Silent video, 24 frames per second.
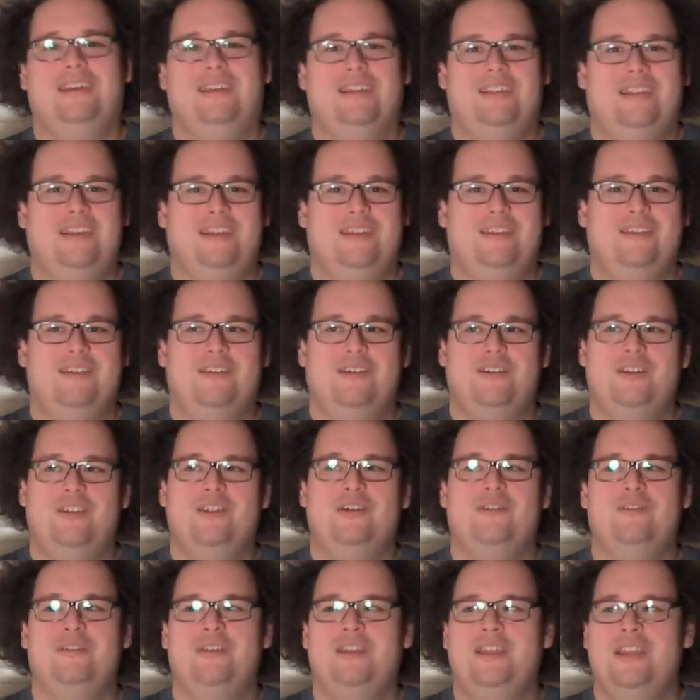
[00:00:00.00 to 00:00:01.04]
And, like, you know, you
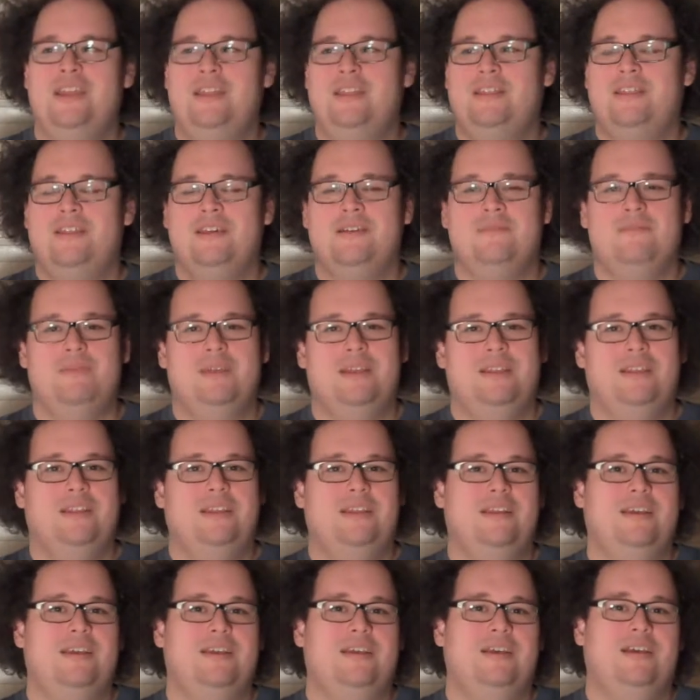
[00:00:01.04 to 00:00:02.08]
don't need them. And
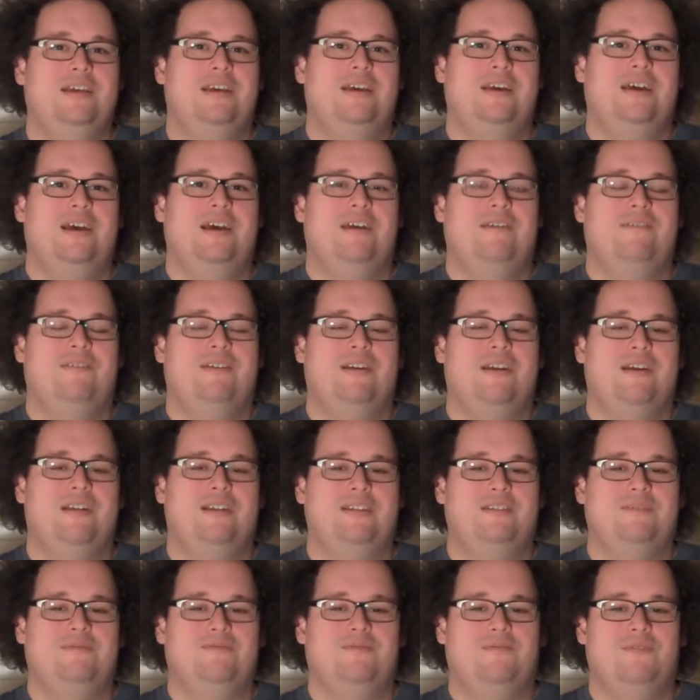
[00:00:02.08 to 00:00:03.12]
then I forgot
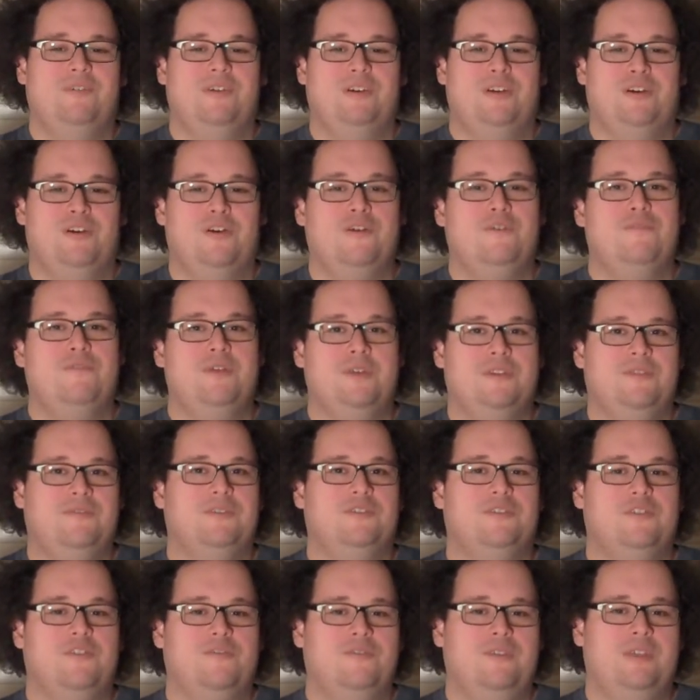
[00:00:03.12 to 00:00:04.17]
his
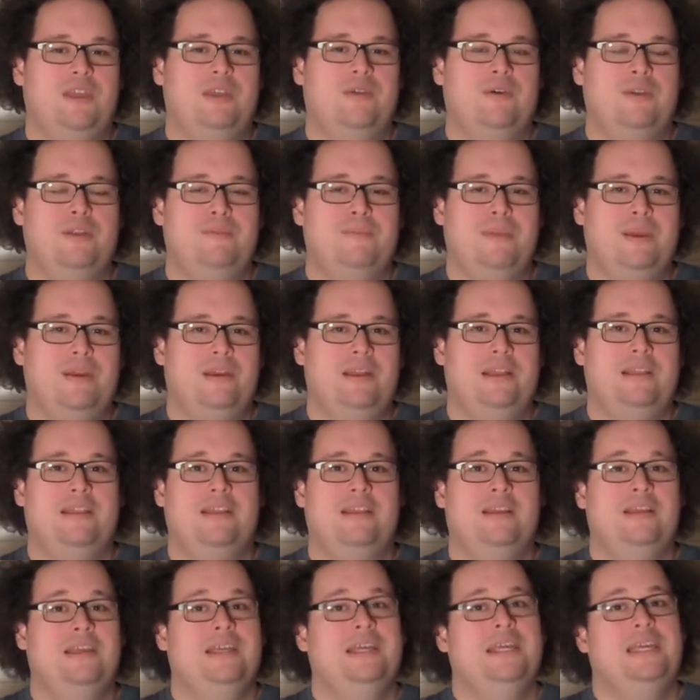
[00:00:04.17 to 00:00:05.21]
first girlfriend that he wanted to marry, and
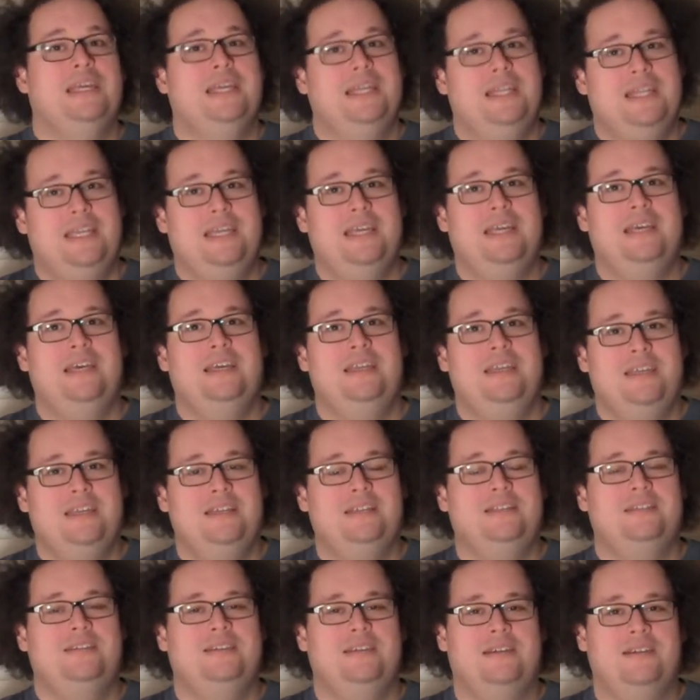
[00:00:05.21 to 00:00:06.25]
then... Yeah, you
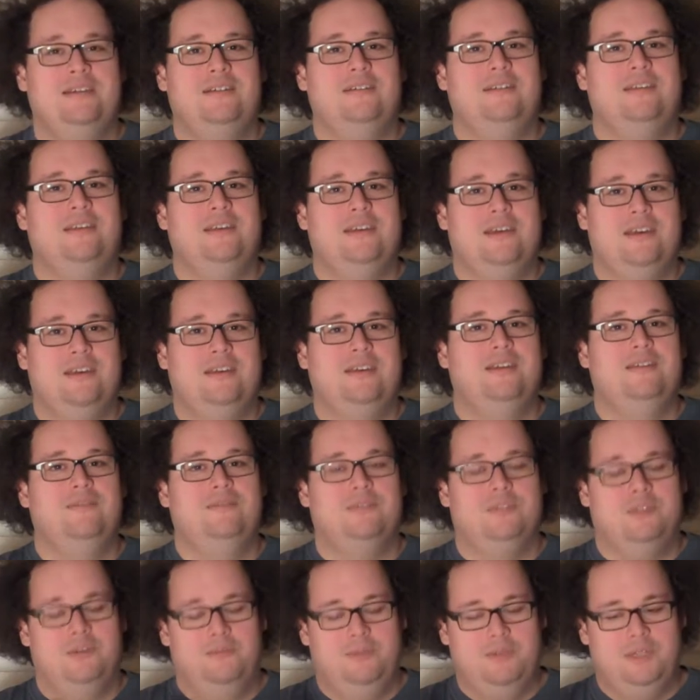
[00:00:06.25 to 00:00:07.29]
could tell, yeah, he
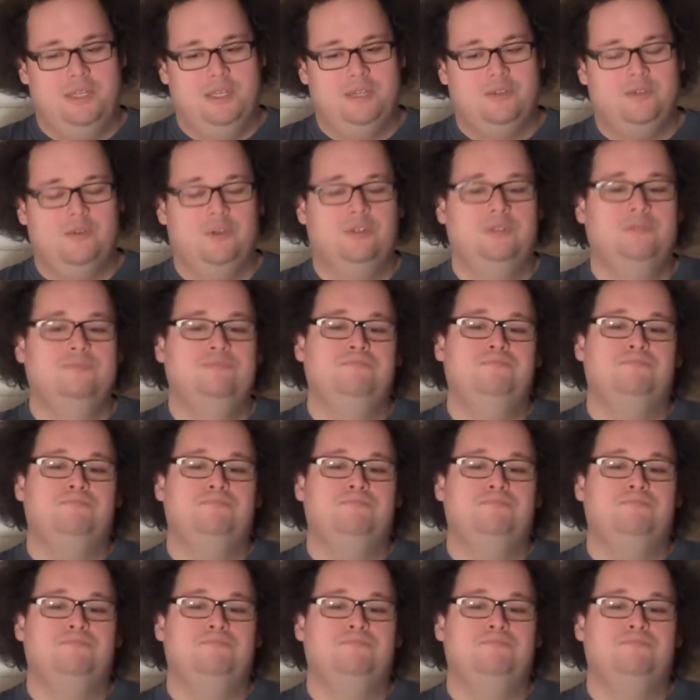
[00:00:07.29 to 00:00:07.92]
was homosexual.